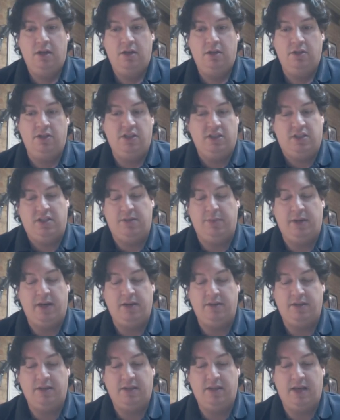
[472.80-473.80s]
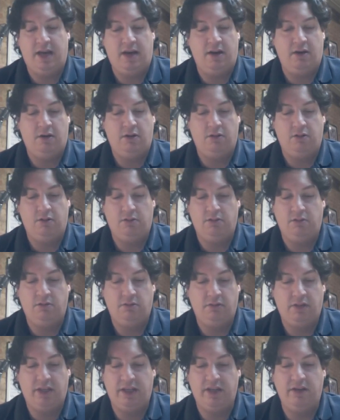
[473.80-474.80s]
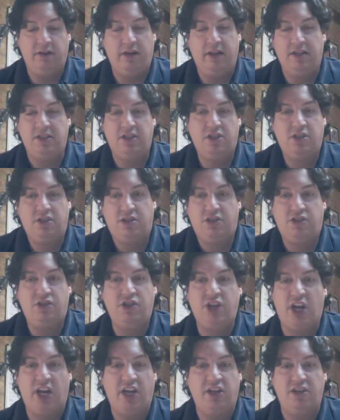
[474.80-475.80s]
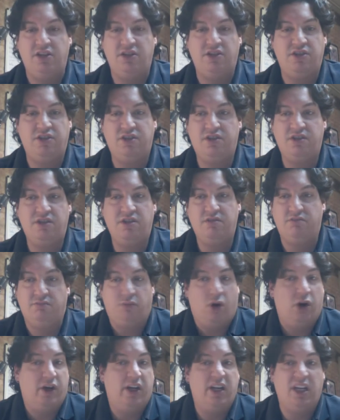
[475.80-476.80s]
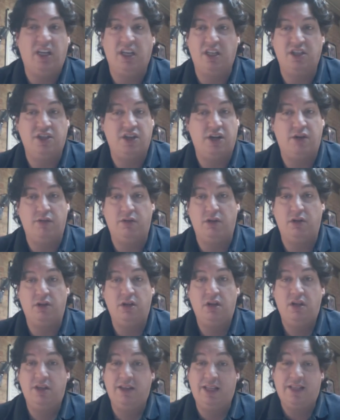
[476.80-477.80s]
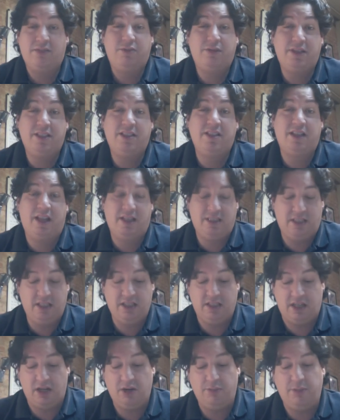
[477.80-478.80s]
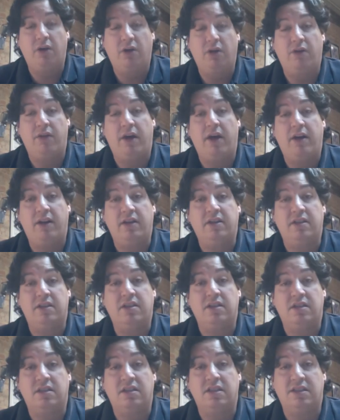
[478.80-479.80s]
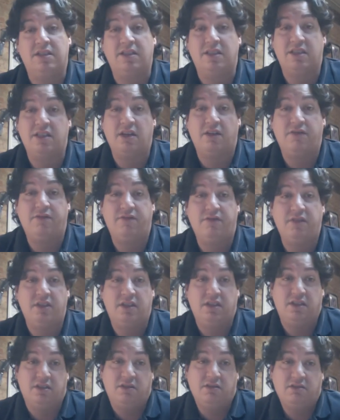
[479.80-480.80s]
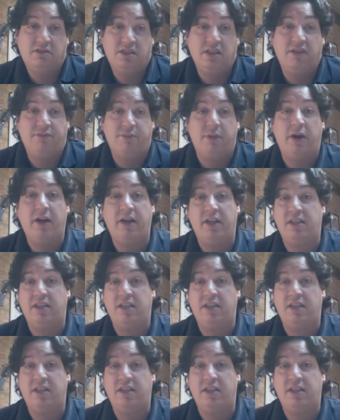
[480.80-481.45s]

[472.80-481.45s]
just about how the internet's changed marketing in general. That's what this class is. I hope you know that. It's a self-branding,